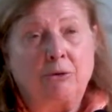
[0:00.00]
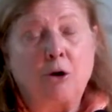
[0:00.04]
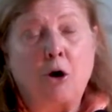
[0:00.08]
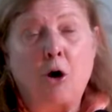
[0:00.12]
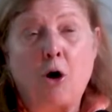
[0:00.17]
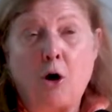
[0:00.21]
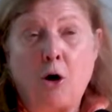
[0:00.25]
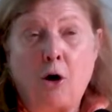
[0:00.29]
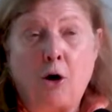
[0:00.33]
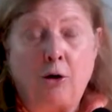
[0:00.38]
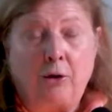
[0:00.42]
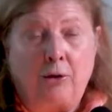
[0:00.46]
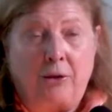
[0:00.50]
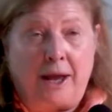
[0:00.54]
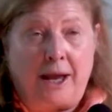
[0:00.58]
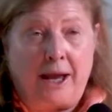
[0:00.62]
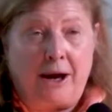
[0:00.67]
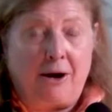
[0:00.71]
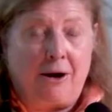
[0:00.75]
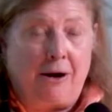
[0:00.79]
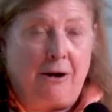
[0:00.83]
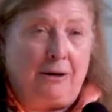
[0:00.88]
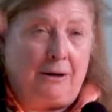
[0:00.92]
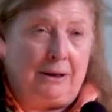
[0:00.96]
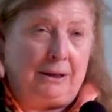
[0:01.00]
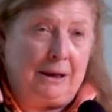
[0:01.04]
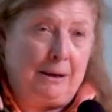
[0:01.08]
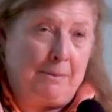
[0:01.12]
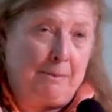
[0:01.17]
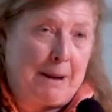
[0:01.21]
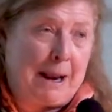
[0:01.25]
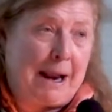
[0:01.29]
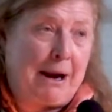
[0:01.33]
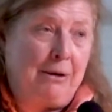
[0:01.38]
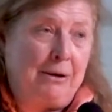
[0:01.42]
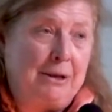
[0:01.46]
tall they are in
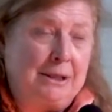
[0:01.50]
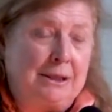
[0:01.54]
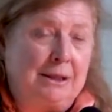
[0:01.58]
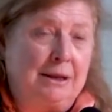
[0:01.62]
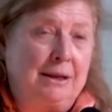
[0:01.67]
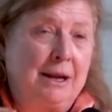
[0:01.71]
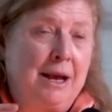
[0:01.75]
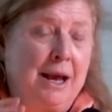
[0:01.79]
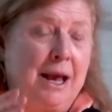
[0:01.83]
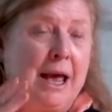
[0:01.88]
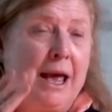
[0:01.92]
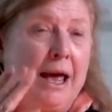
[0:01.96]
comparison